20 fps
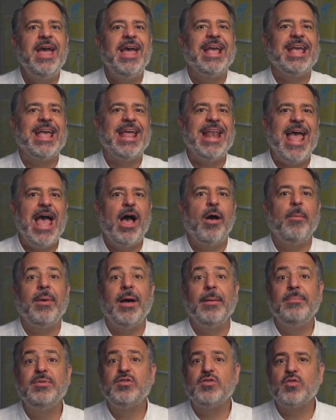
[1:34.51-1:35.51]
can help
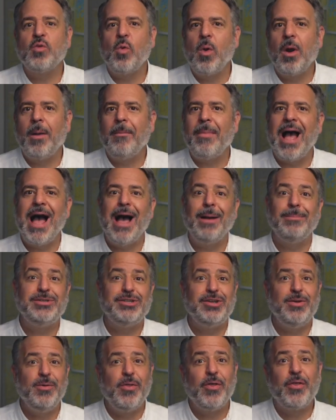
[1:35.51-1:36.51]
absorb up
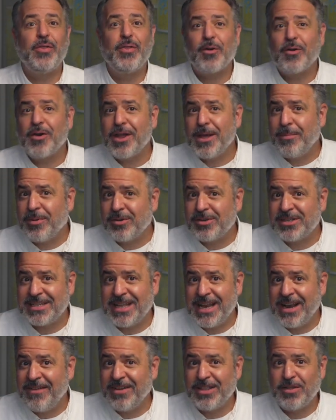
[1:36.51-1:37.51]
to
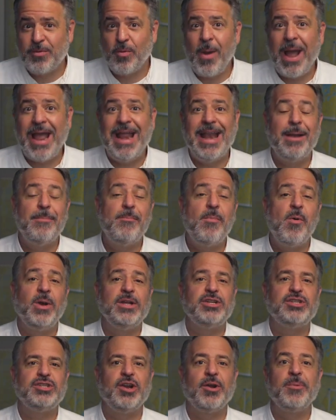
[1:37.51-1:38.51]
30% of its weight in
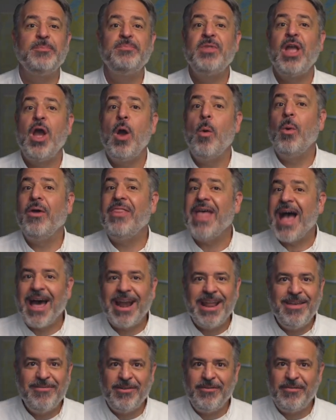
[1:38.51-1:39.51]
moisture
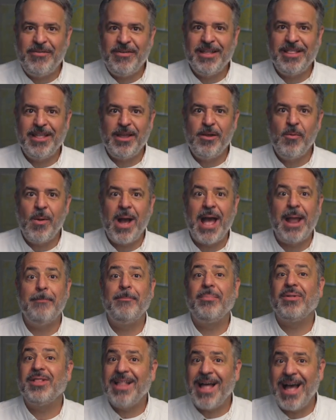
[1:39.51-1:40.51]
without even feeling wet.
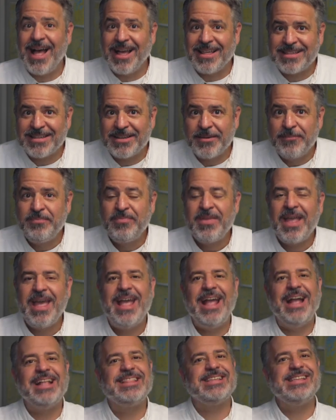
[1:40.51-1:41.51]
Plus,
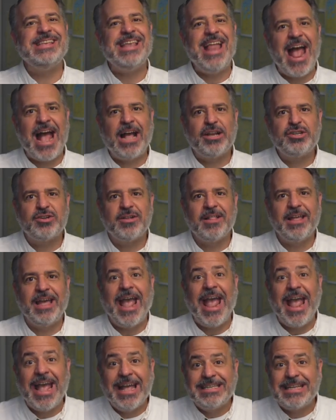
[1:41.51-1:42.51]
it's
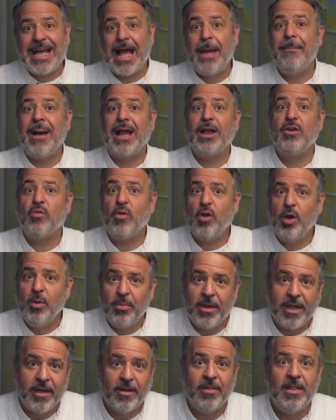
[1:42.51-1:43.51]
naturally
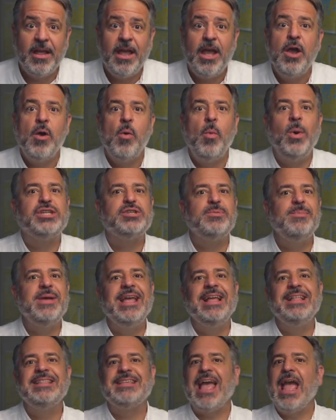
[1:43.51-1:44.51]
antimicrobial, which
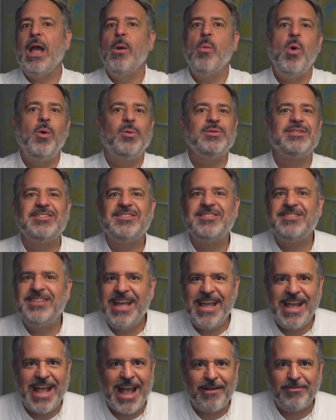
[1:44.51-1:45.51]
means it won't
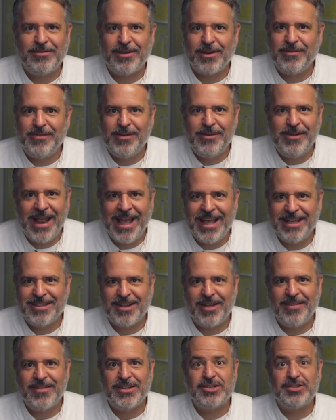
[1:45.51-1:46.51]
stink after a few days on the